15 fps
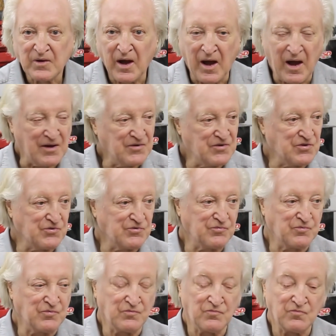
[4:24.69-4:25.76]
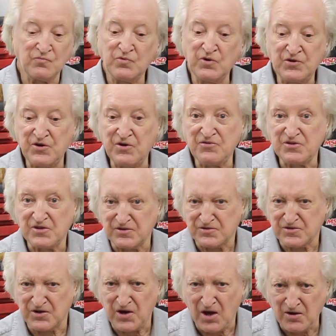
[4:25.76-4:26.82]
and you reduce it
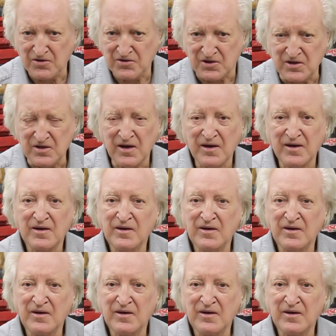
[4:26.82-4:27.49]
to ninety,